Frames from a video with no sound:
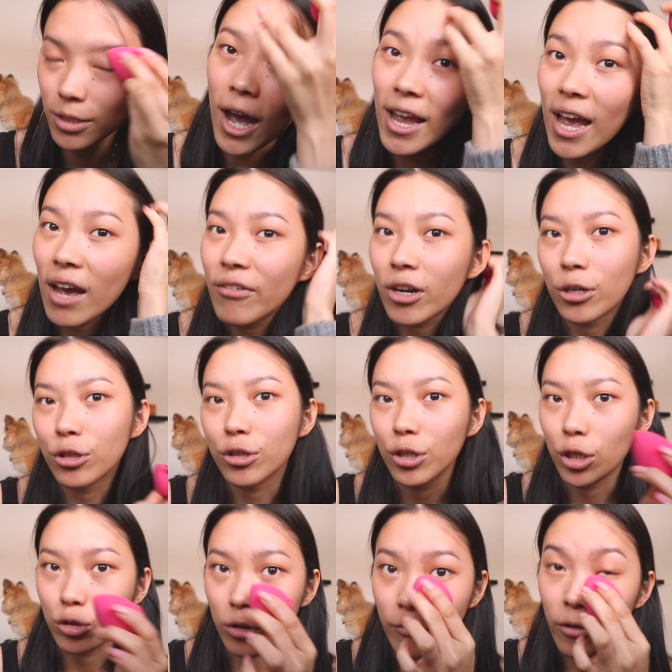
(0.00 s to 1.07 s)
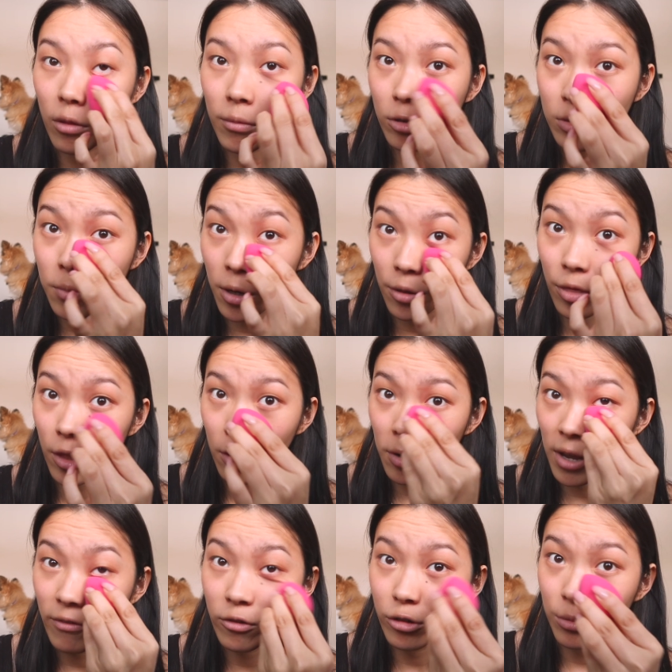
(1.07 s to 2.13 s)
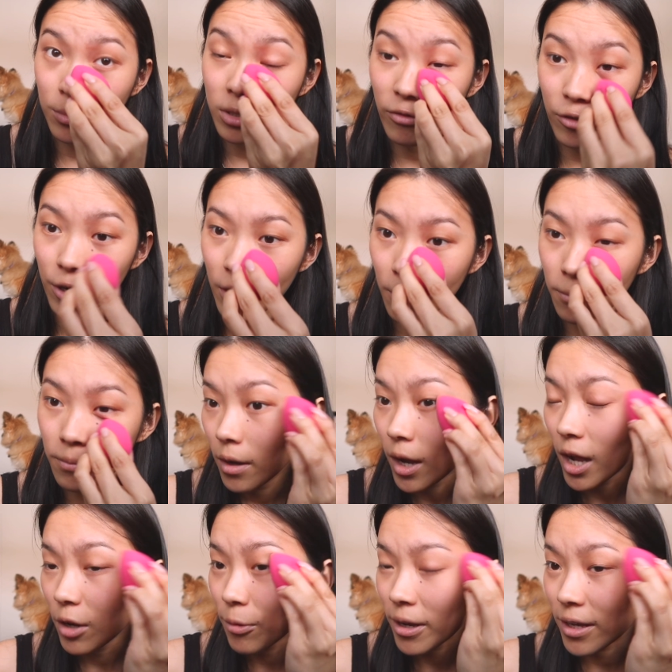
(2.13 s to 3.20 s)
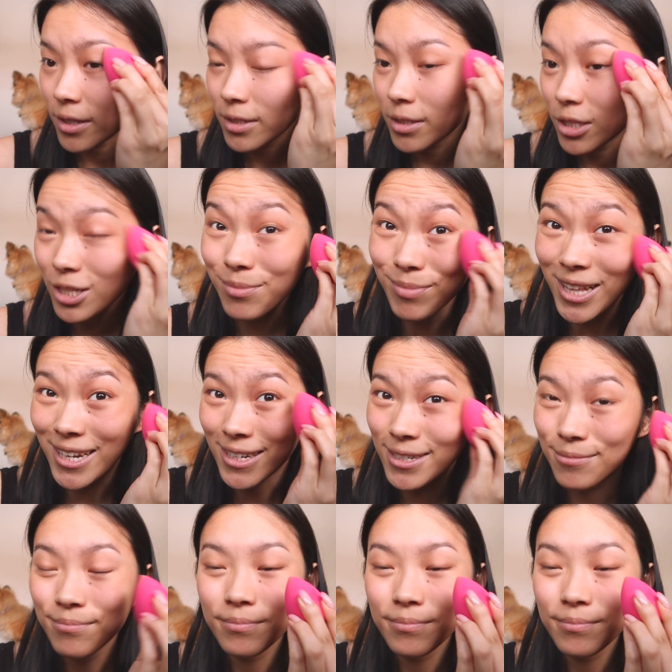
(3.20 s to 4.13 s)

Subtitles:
I have it under control for the most part though. I have creams for it. Anyways, just blend.